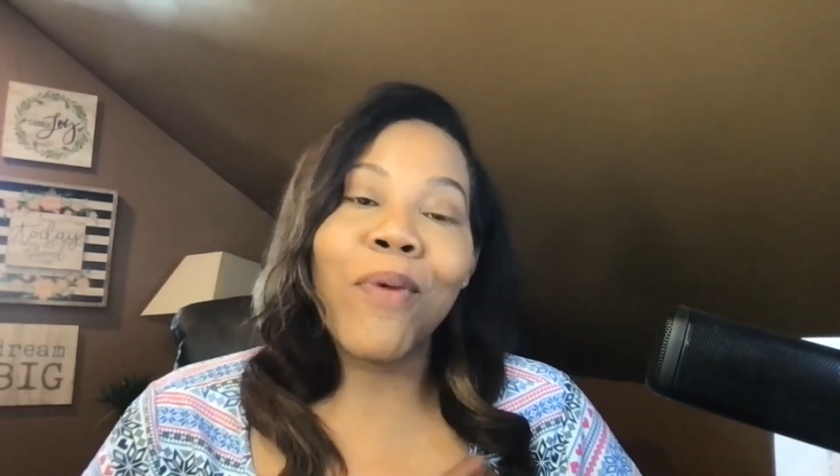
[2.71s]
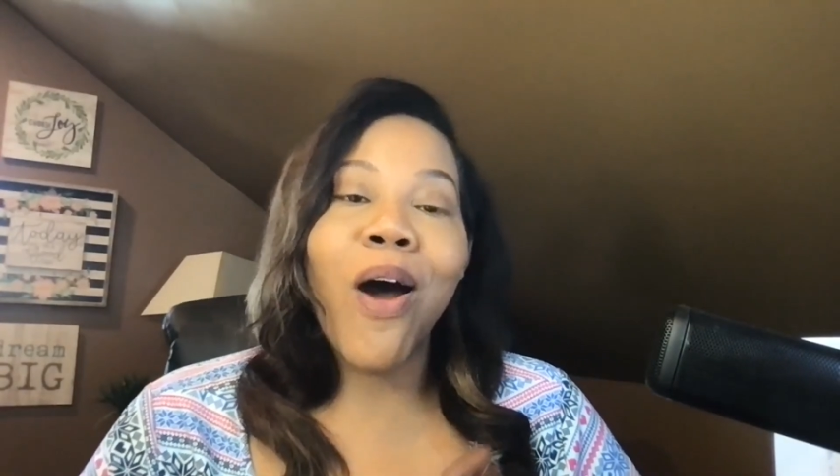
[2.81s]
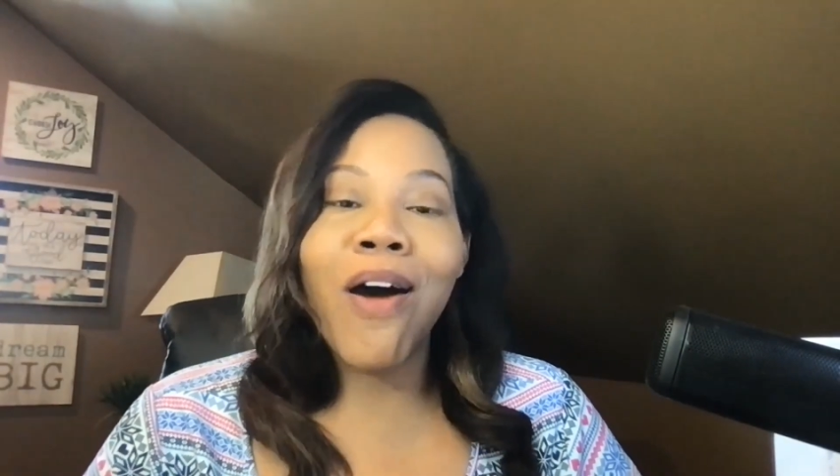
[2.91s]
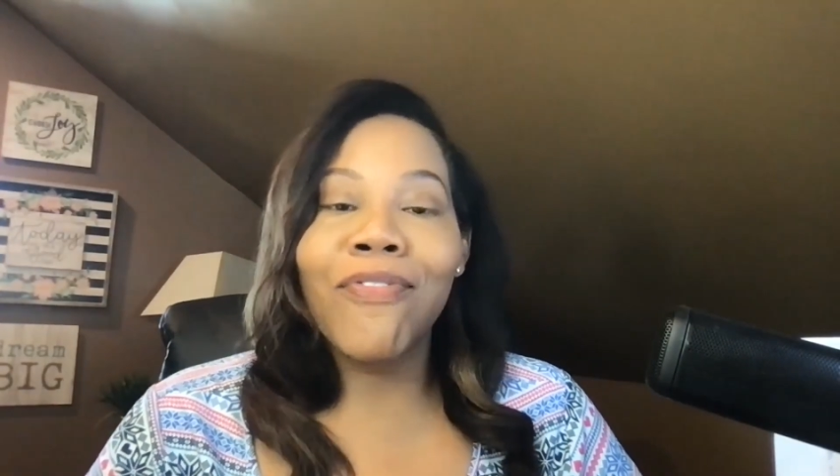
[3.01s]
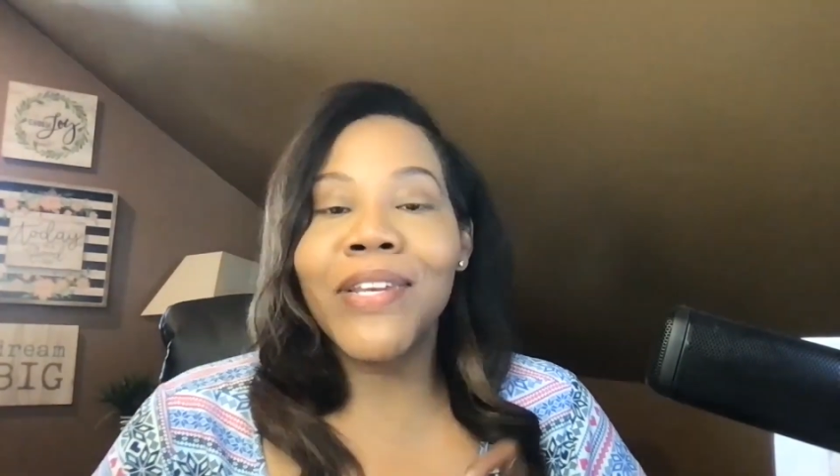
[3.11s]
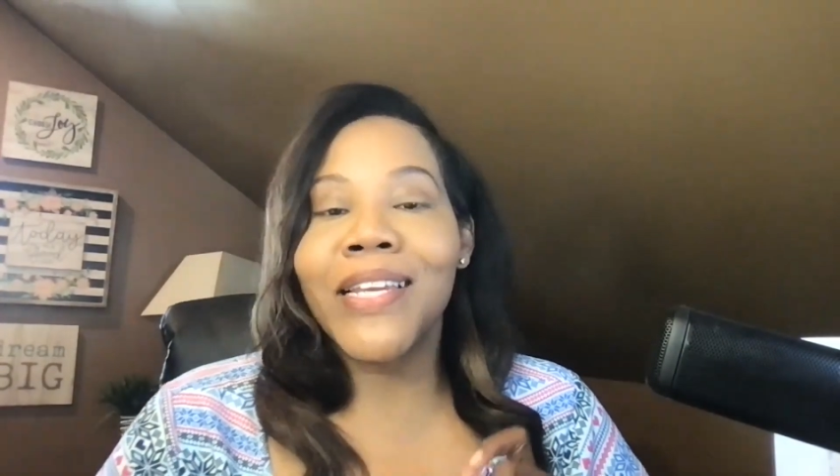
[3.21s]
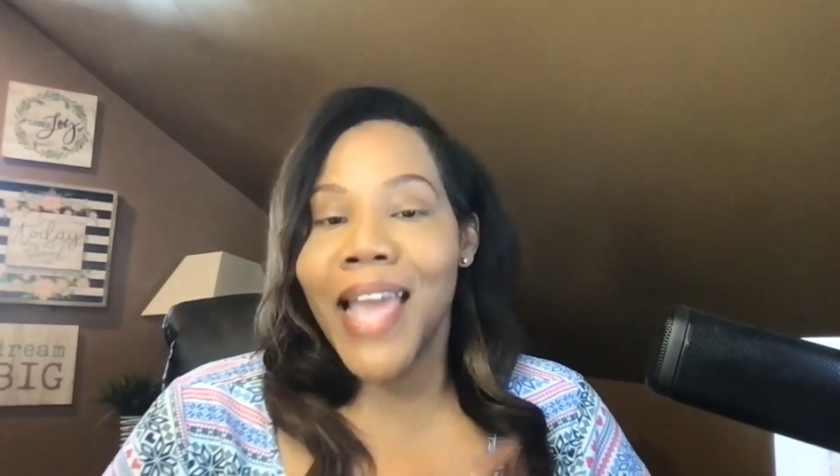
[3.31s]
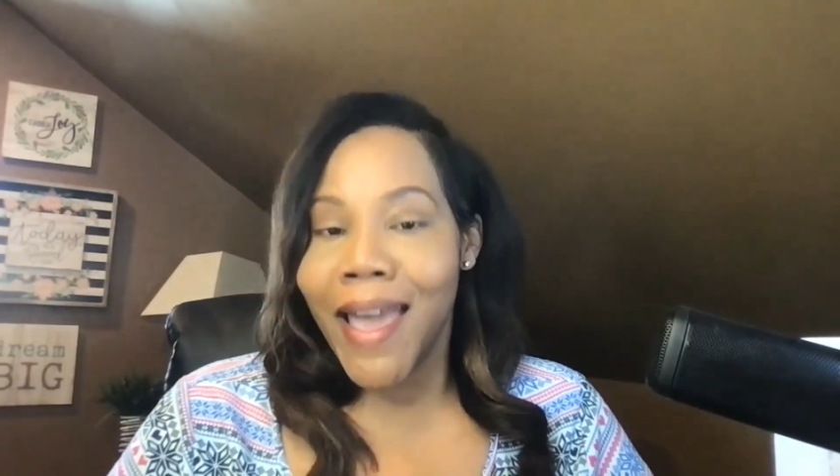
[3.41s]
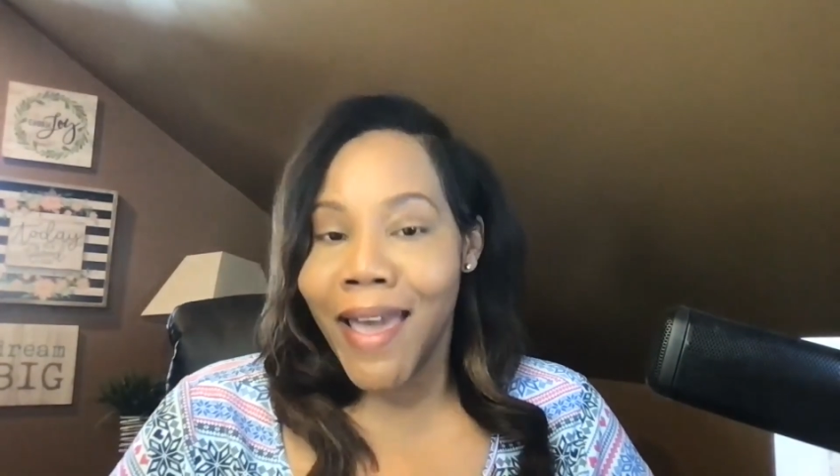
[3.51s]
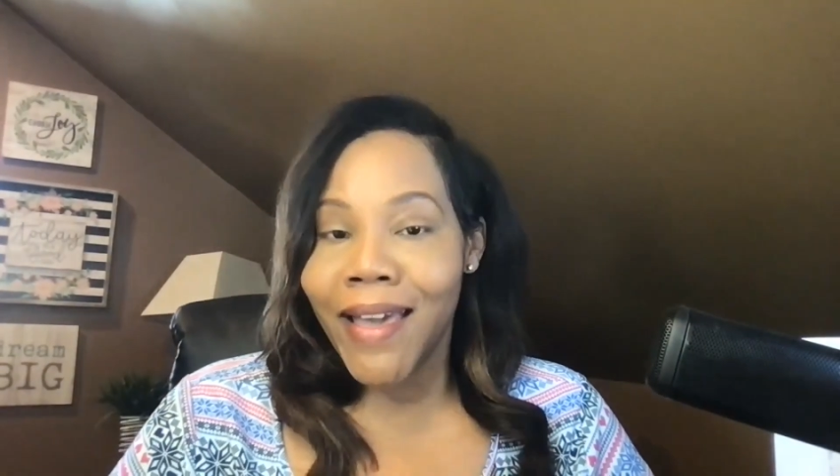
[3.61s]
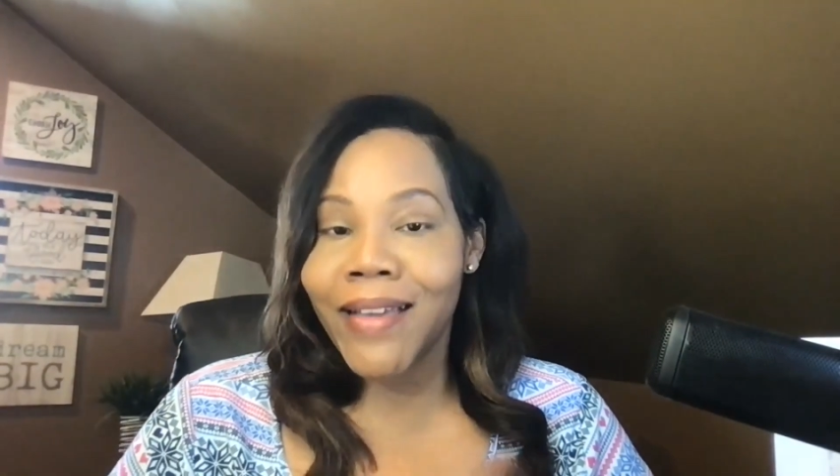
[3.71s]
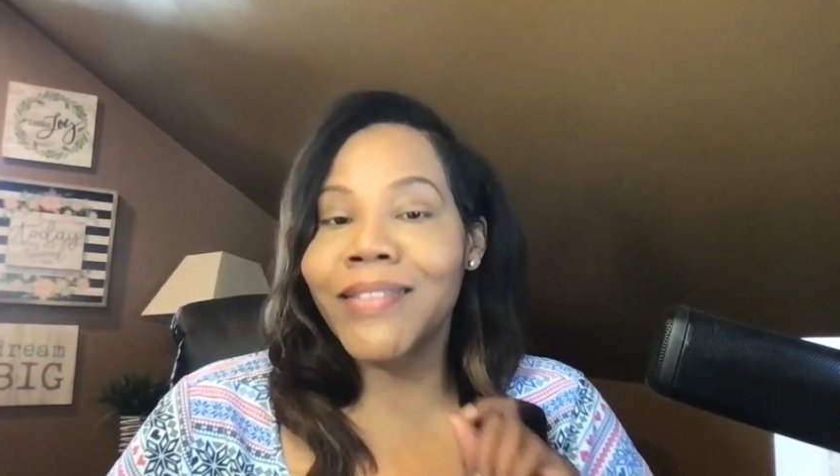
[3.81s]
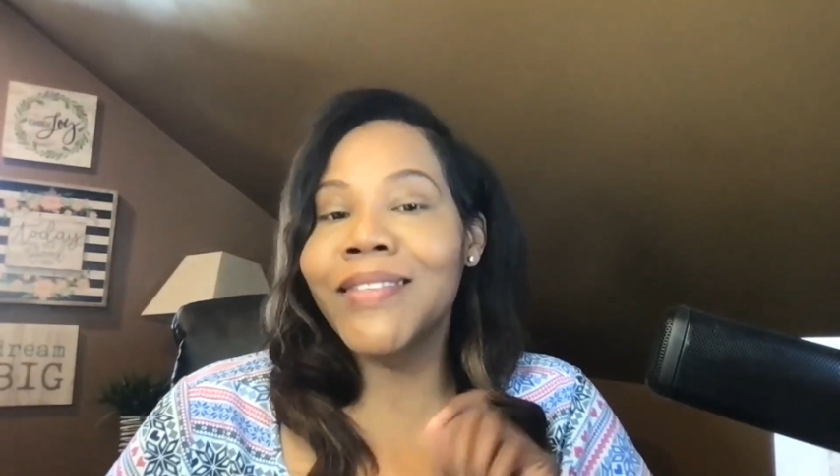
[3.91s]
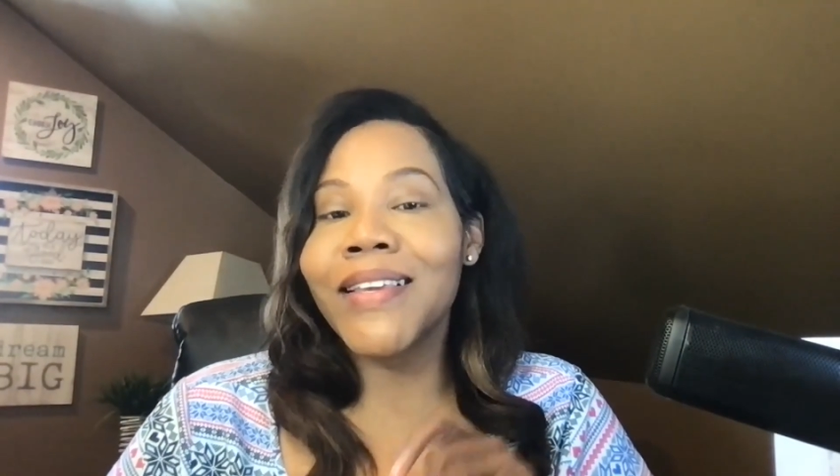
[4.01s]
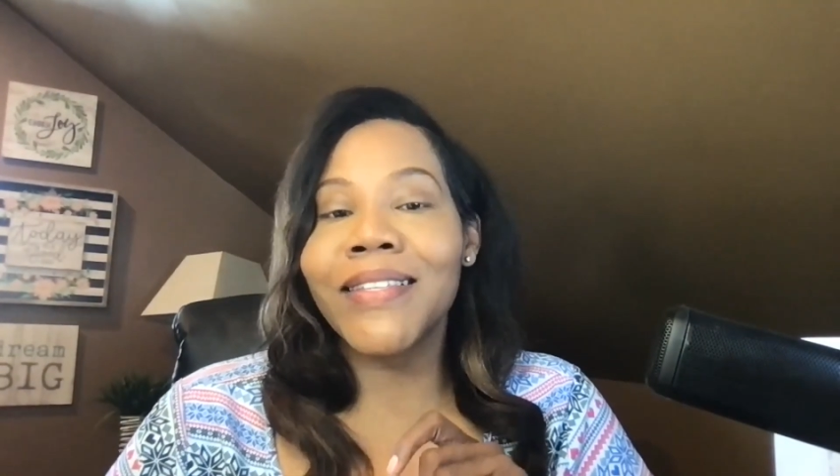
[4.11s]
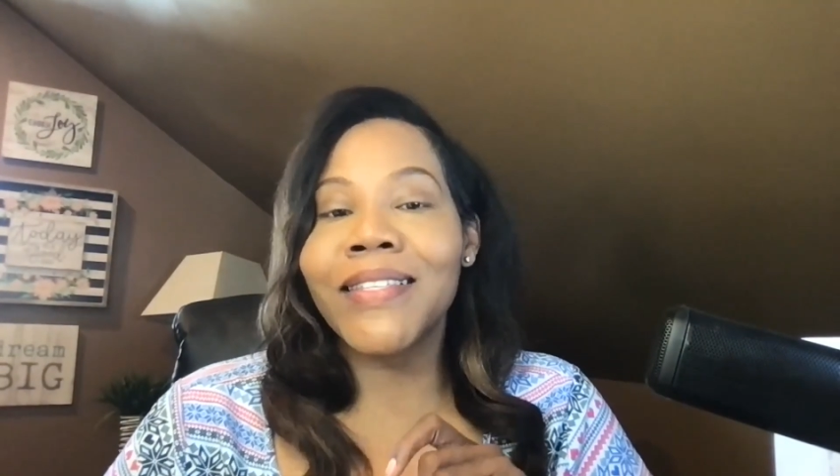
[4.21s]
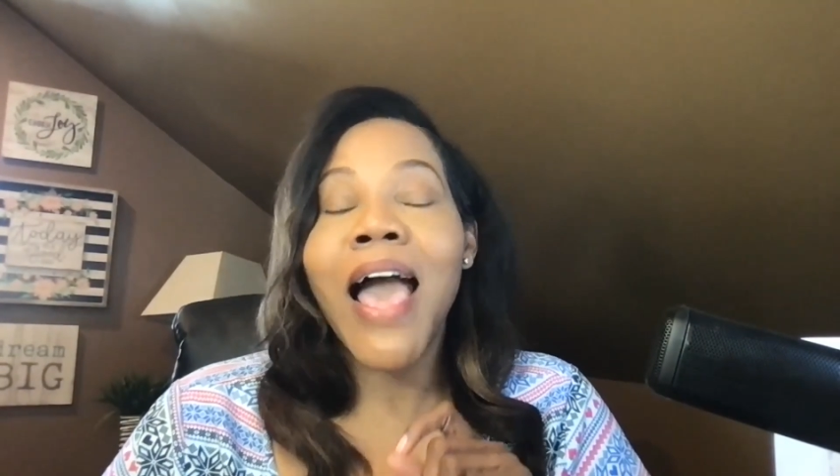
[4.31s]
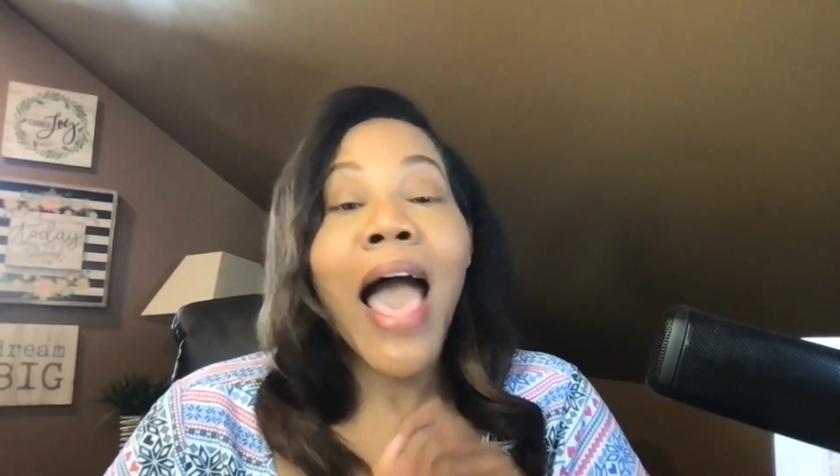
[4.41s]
often asked is,